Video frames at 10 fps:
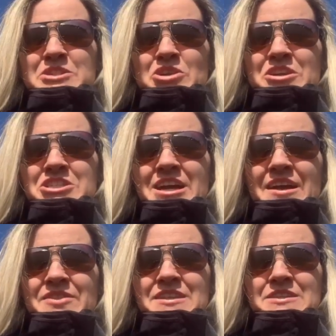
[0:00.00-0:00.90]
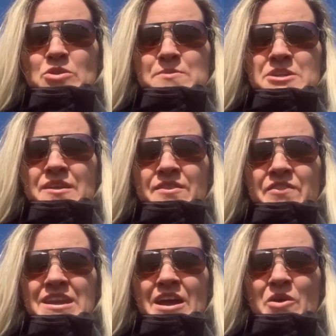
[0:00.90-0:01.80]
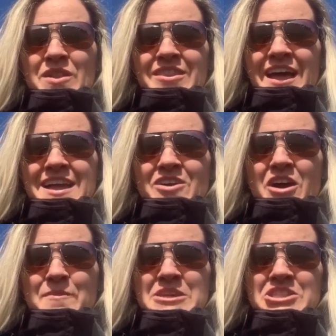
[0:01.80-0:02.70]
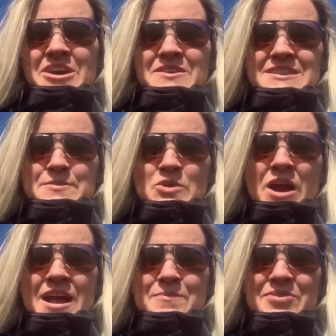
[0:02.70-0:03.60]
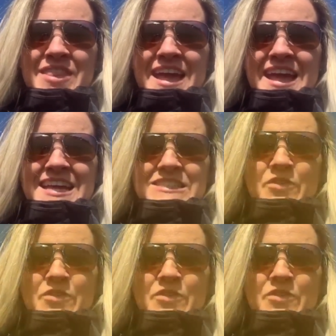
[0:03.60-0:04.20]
sure to check out the description of the video. Like, comment, share, and subscribe. Thanks for